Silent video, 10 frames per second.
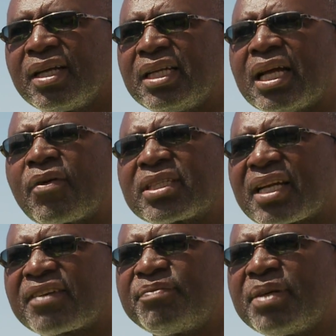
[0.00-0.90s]
and our
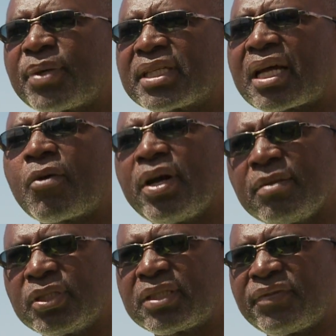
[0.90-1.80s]
staff members are
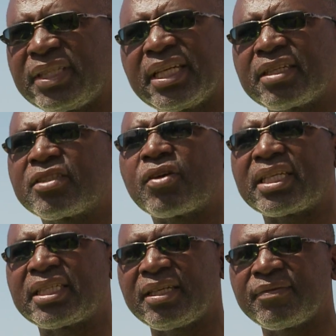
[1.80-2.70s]
well motivated to
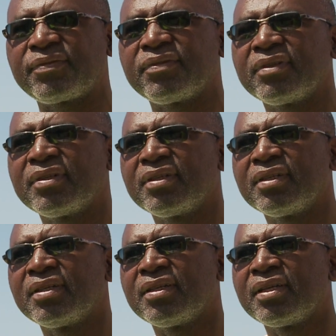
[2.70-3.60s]
achieve
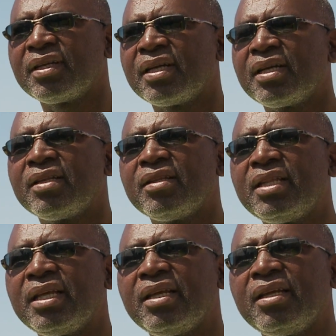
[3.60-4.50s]

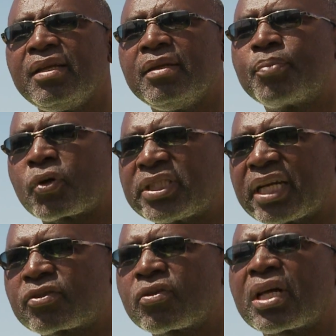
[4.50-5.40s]
the
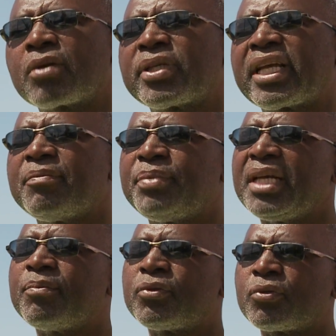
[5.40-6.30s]
project so that we can
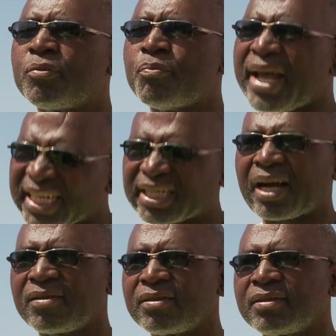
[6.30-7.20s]
be able to
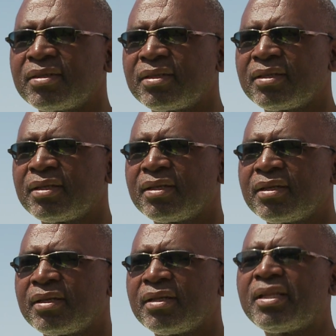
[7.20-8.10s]
measure
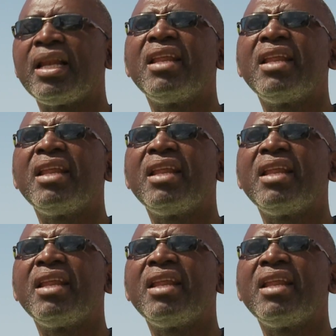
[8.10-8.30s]
the